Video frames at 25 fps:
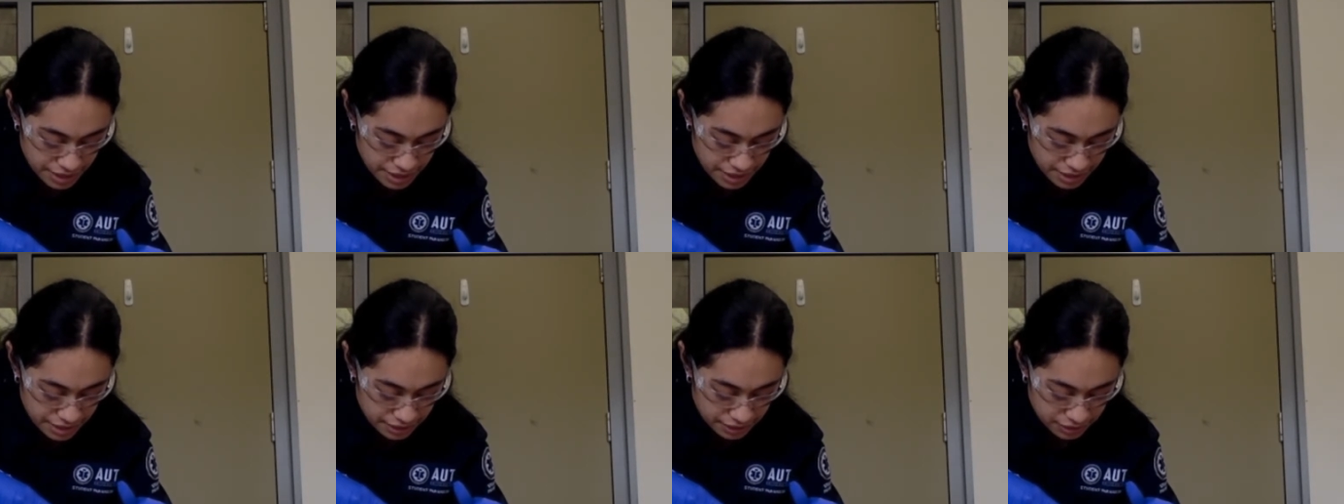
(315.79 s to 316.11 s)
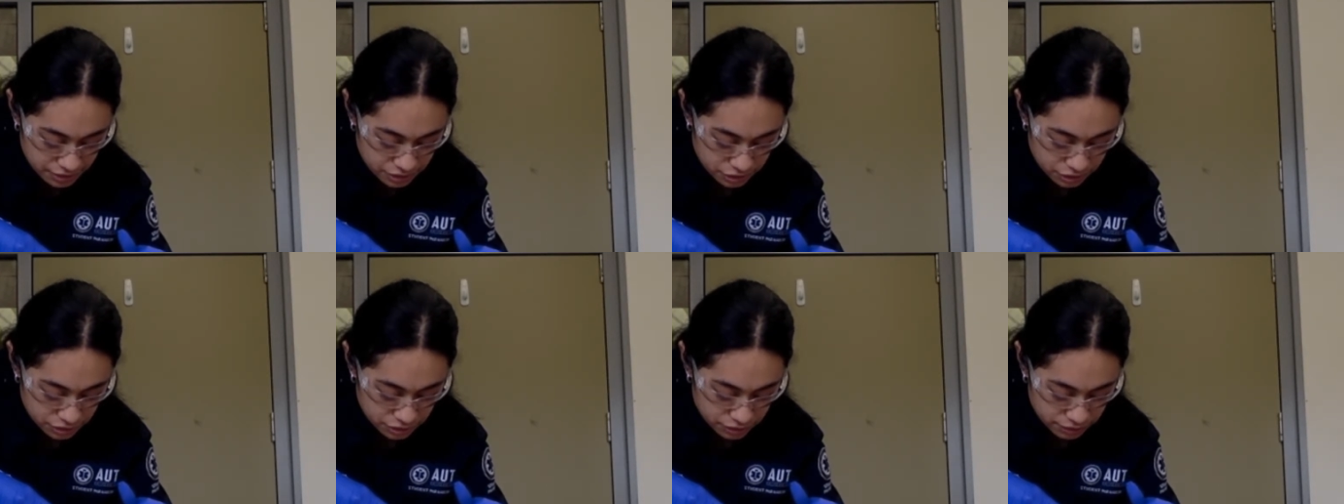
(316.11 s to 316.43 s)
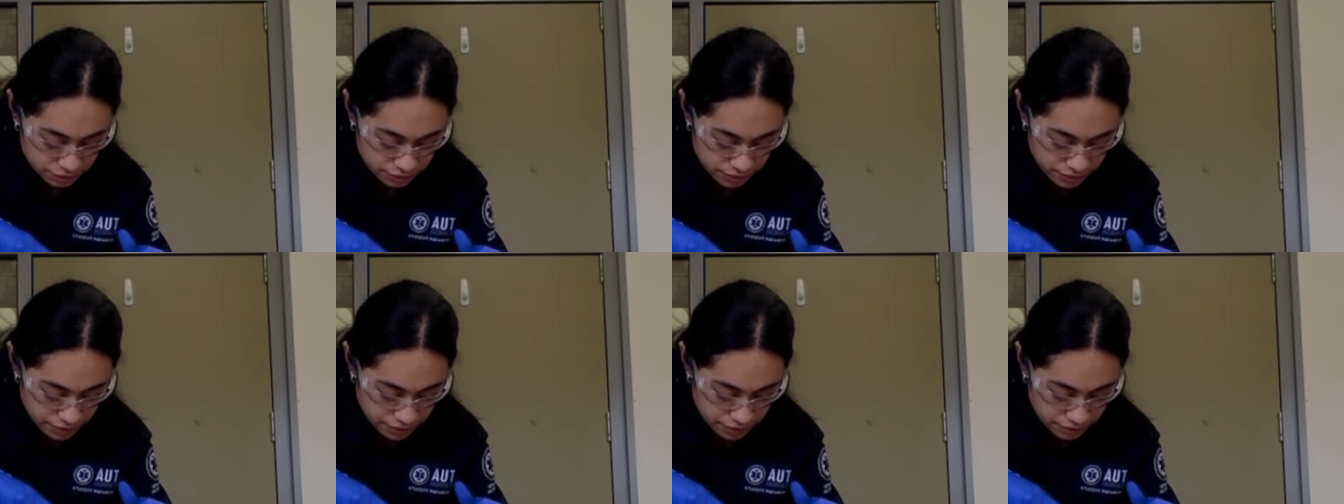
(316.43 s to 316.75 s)
and it should
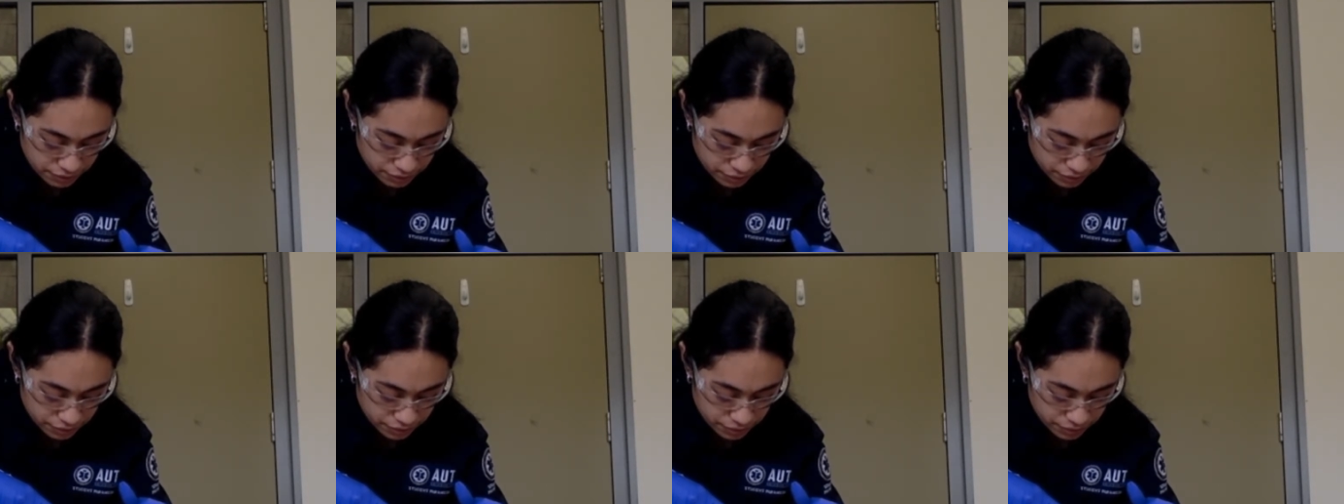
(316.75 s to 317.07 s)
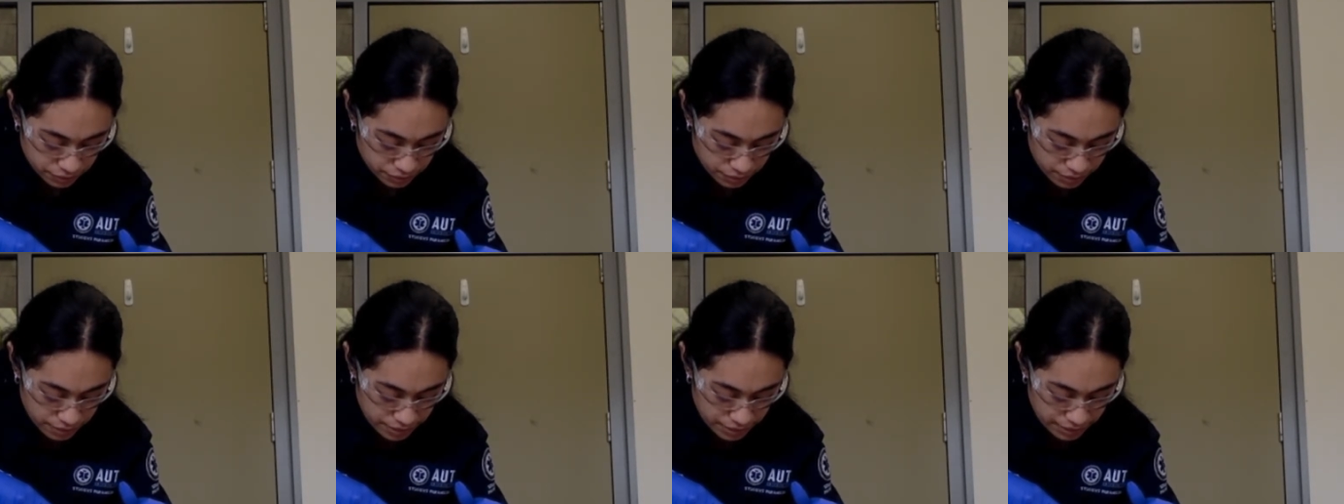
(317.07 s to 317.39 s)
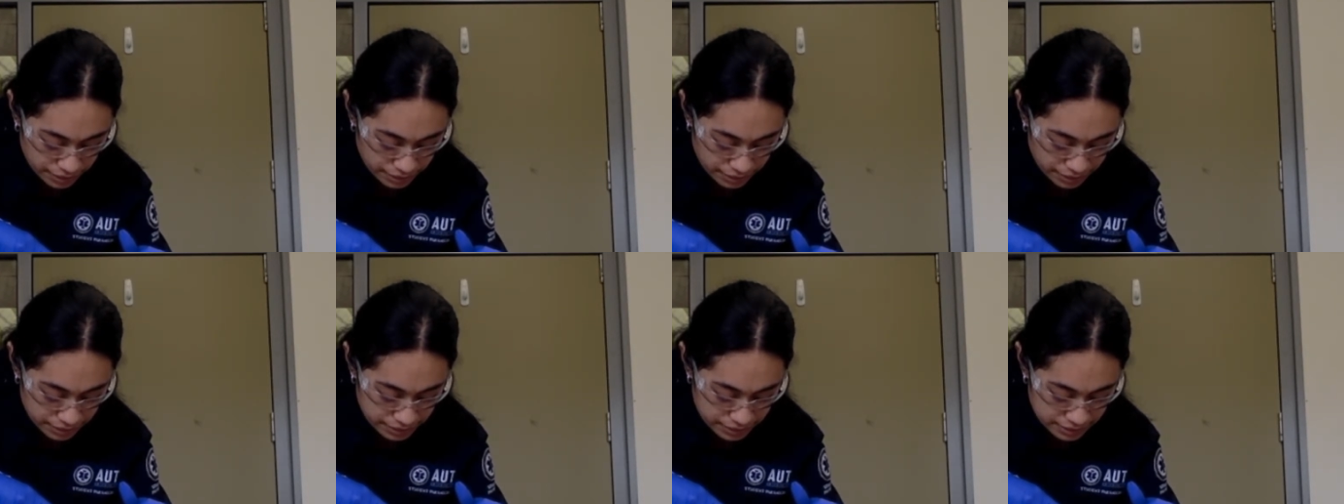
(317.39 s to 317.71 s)
run through quite
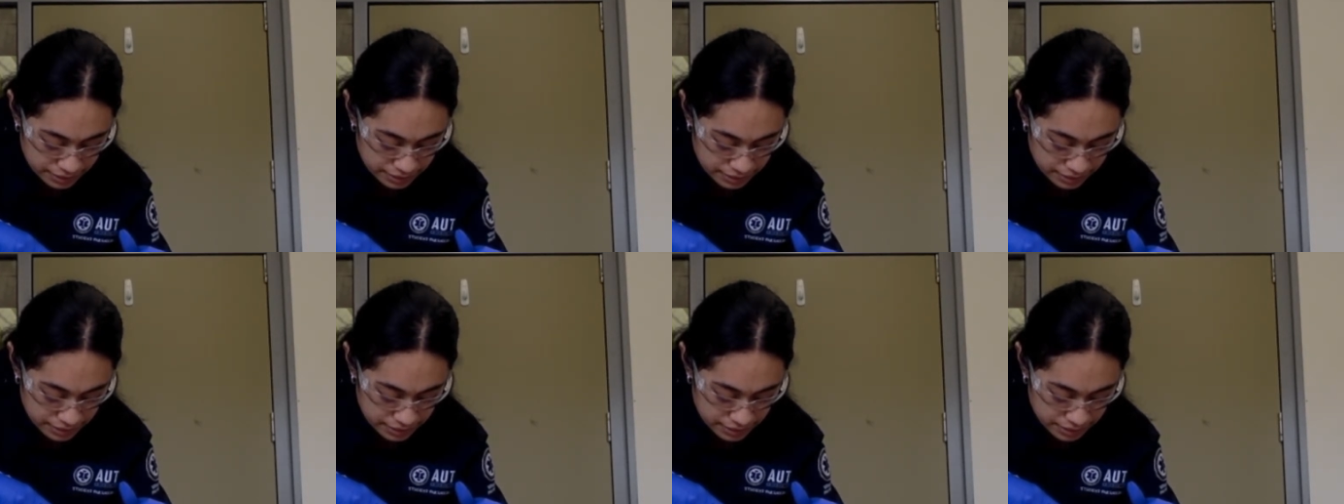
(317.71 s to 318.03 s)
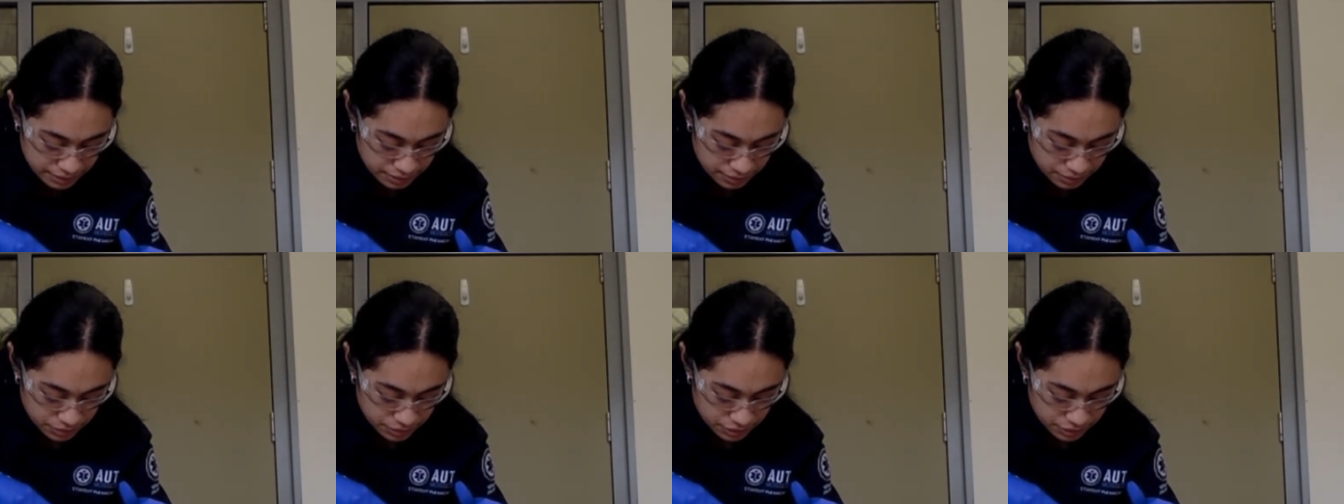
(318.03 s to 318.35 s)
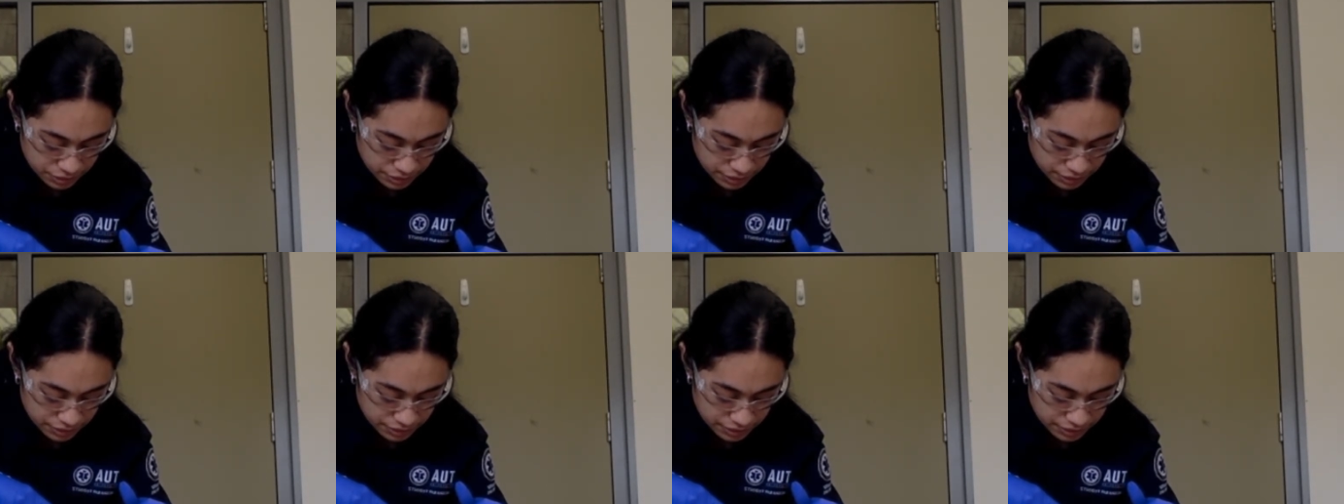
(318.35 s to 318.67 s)
easily, which
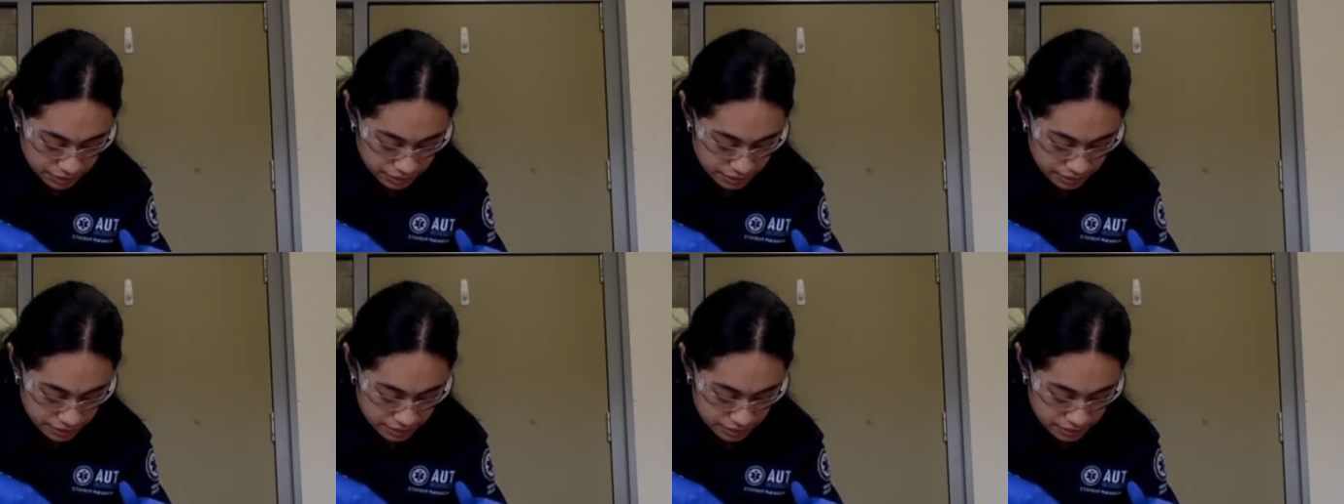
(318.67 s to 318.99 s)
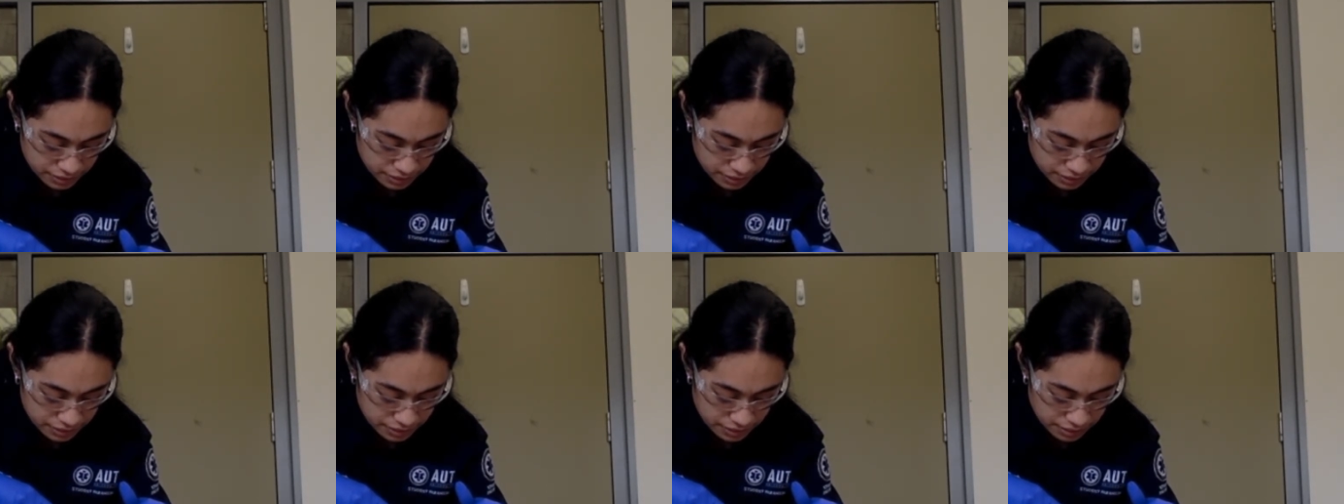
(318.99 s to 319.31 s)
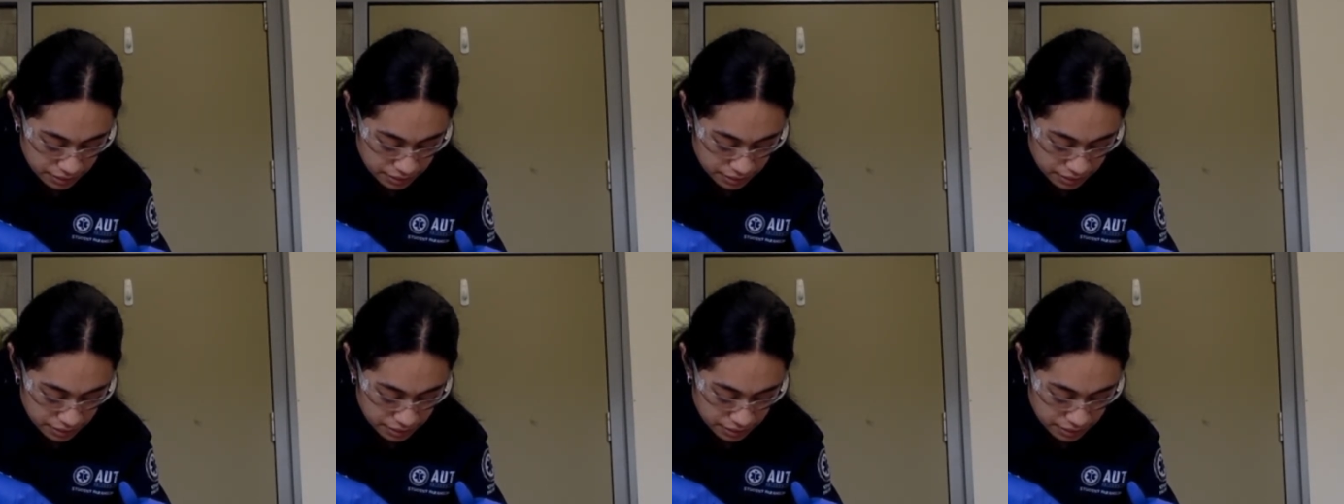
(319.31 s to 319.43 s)
it is.